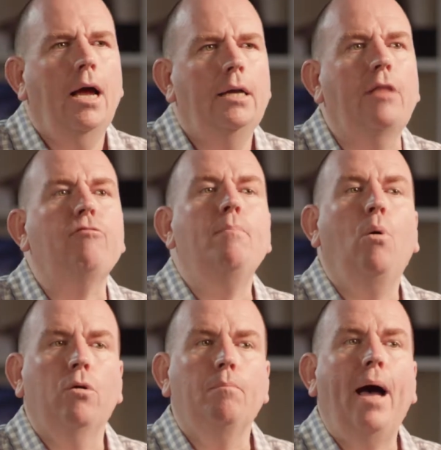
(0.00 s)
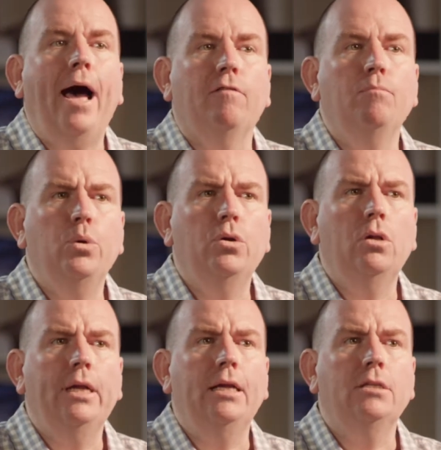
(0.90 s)
Another important part of
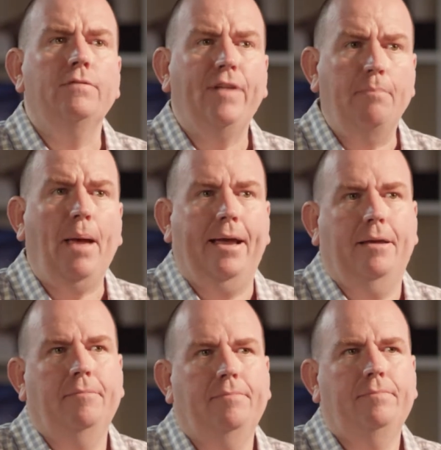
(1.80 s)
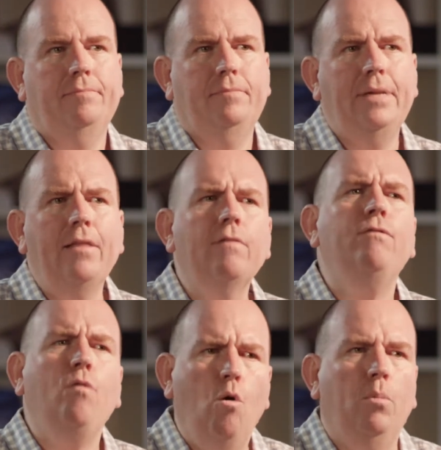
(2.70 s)
Moodle is feedback. Now, the
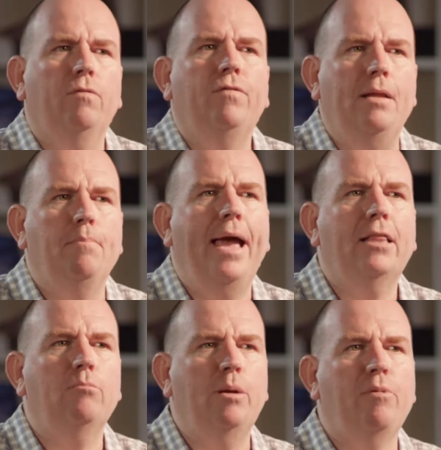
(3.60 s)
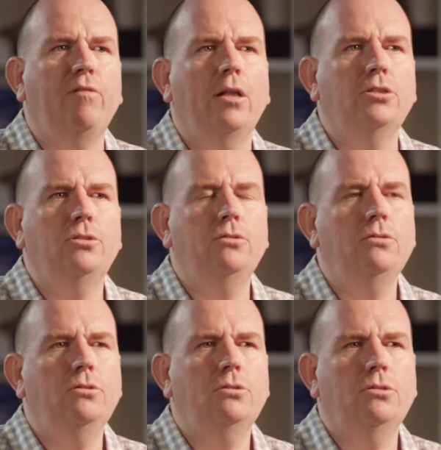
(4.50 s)
formal feedback that we provide
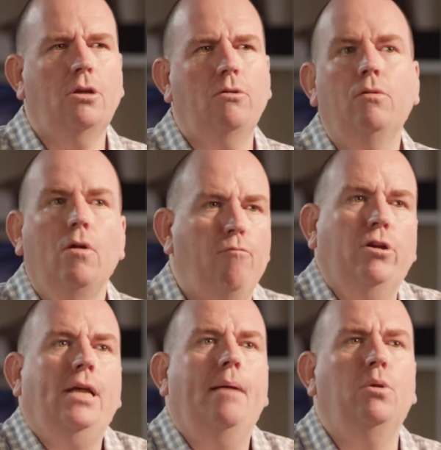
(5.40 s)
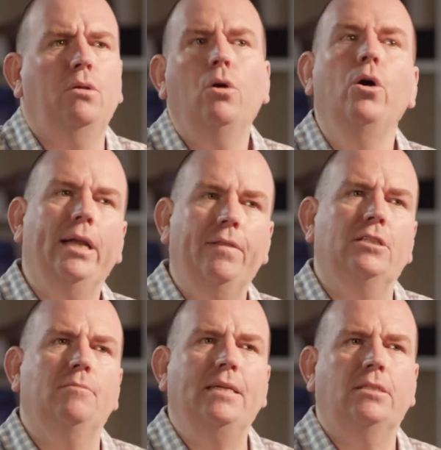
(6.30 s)
students. So, for example, early in the
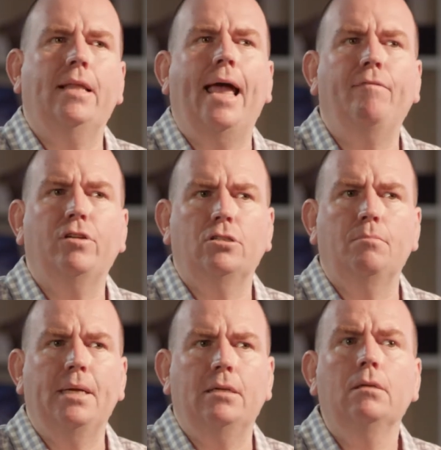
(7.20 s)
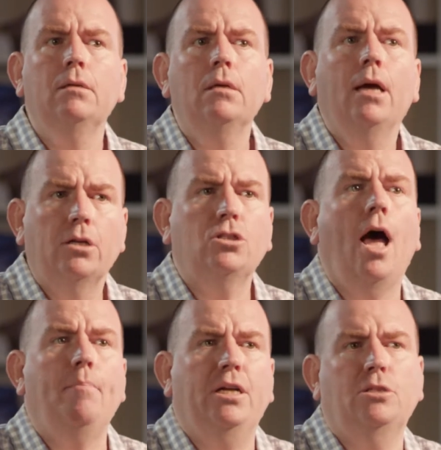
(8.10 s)
semester they have to submit an
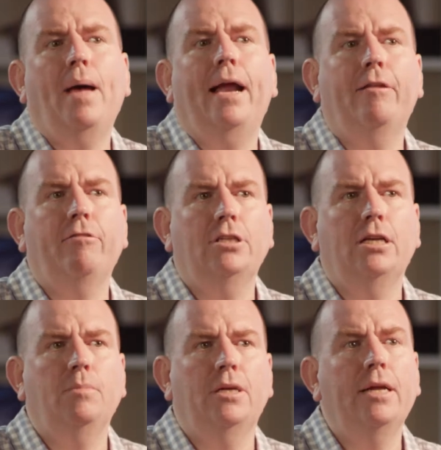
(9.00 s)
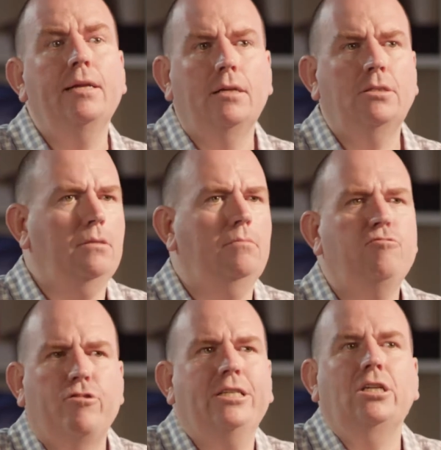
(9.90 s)
assignment as part of their assessment. It's a
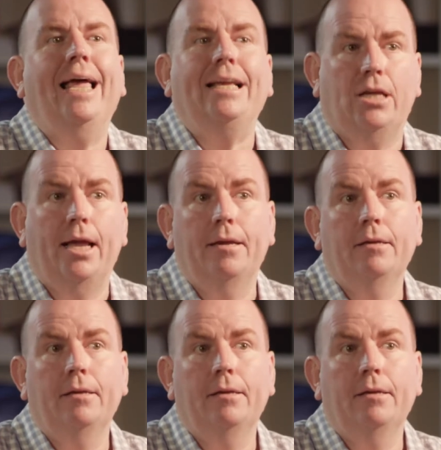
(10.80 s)
traditional essay.